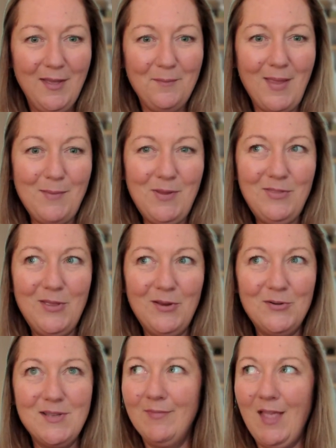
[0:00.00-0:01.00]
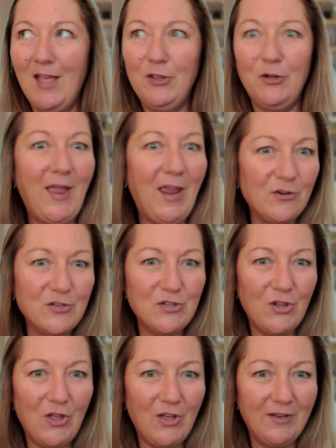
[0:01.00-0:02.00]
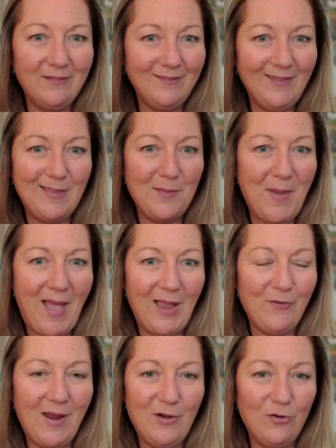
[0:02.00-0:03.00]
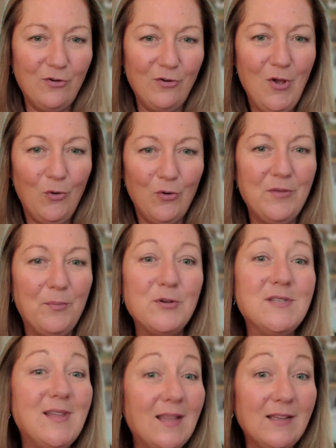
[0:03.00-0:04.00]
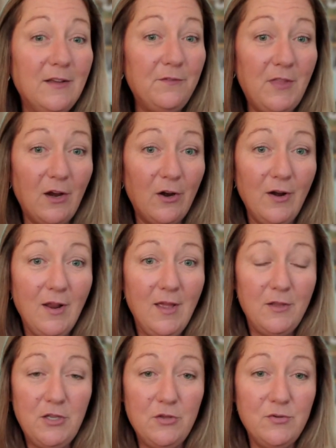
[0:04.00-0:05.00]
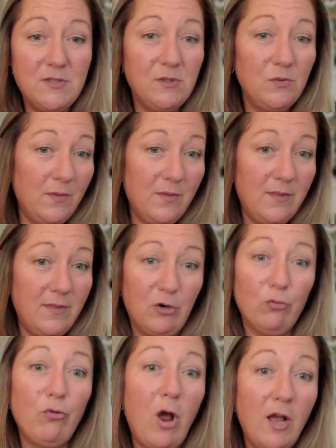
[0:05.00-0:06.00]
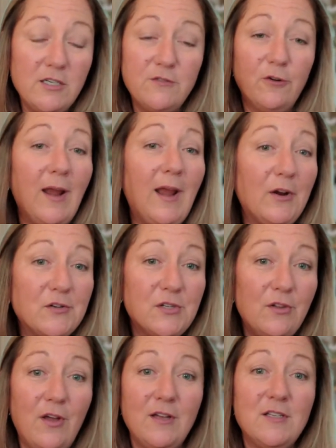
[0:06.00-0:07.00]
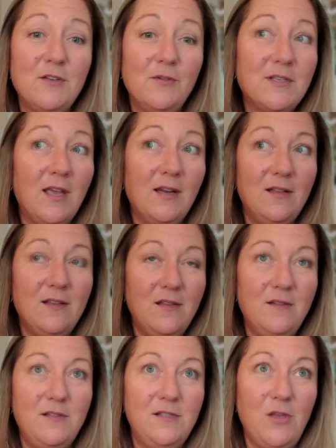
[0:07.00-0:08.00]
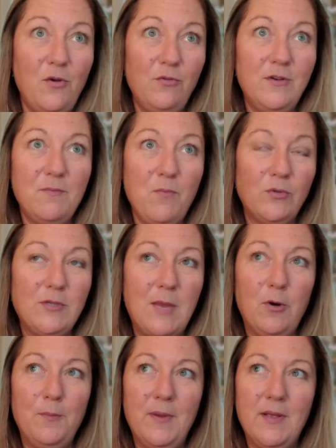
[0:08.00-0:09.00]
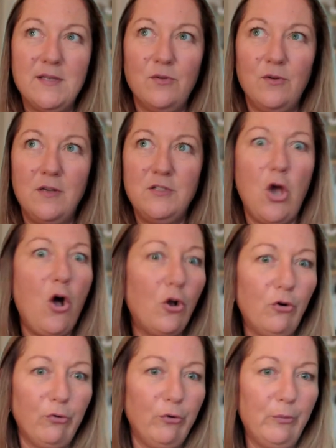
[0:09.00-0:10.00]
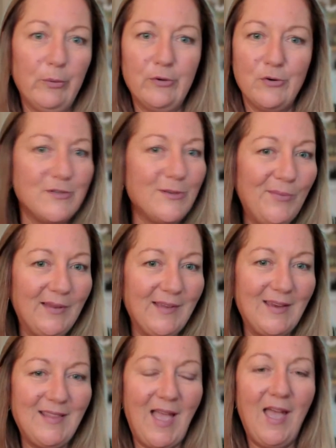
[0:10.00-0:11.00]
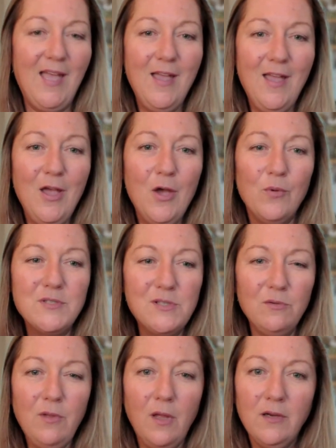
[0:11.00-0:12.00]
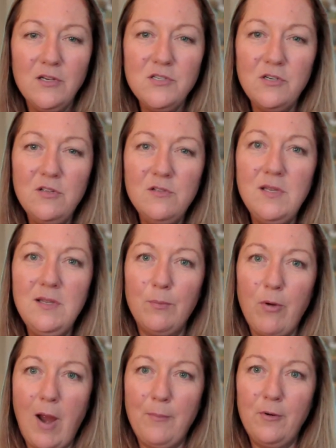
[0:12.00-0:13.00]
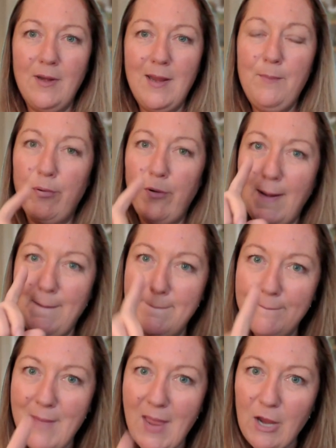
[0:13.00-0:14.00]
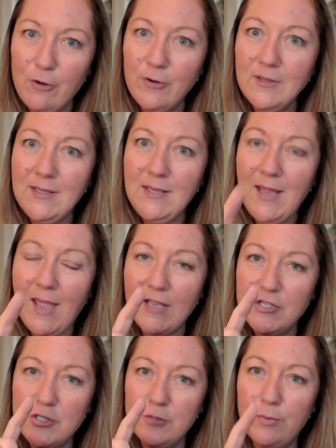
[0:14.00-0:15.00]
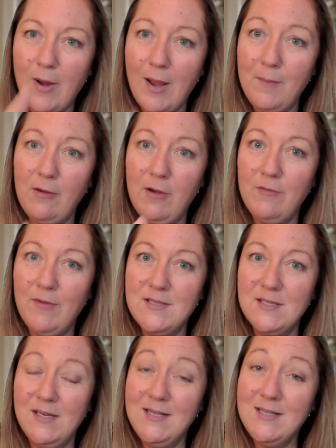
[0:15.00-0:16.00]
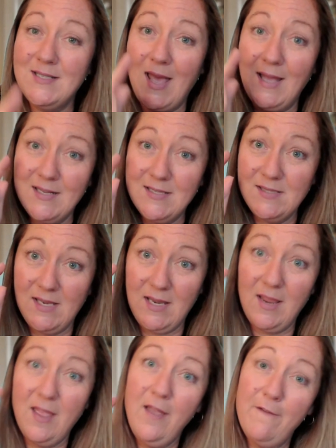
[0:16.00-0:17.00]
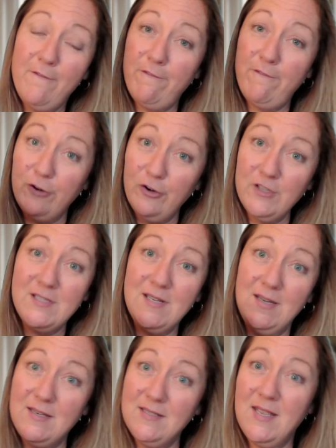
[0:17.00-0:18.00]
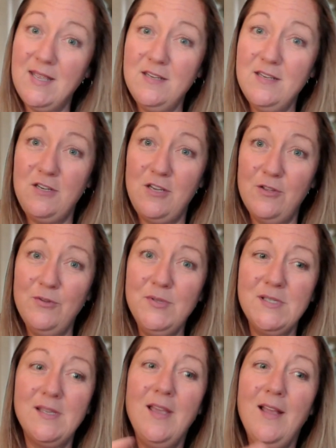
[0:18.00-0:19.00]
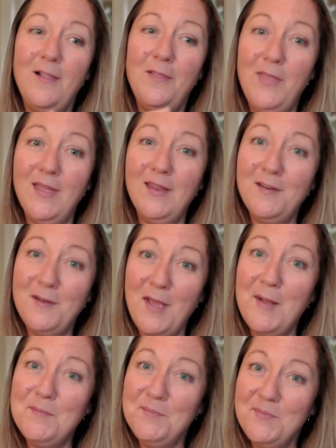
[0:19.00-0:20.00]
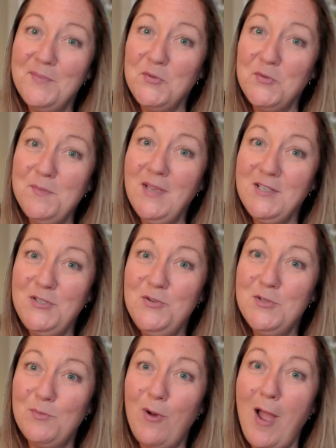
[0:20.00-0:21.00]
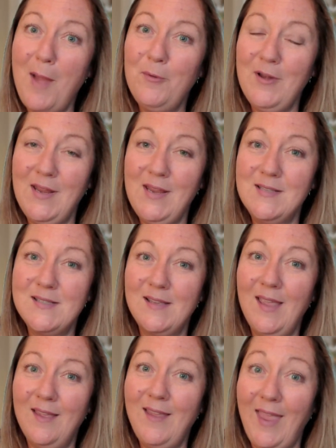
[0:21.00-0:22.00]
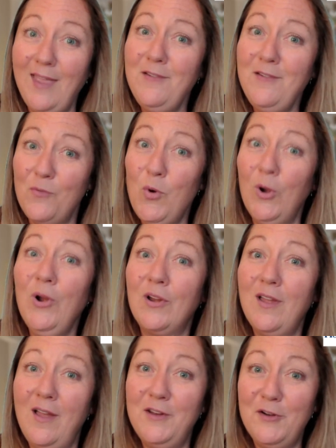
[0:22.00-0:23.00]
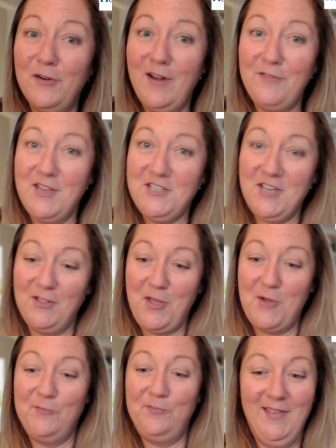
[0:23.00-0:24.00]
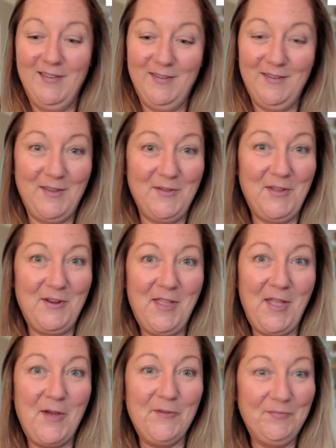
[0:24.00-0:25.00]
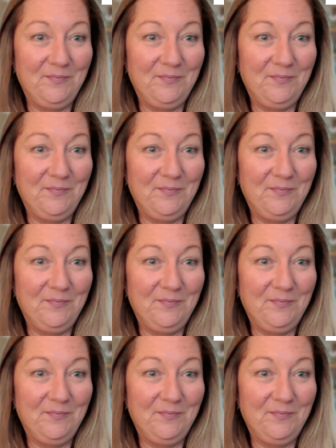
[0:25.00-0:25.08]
Maybe there's a little hair salon in the back, right? Or the person that lived there used the garage for a hair salon. So it's kind of zoned multi-purpose, or a dog groomer or something like that. Well, so long as you're using the property primarily as your primary residence, that is the first and intended use, then those mixed use properties can work under an FHA loan. So there you go.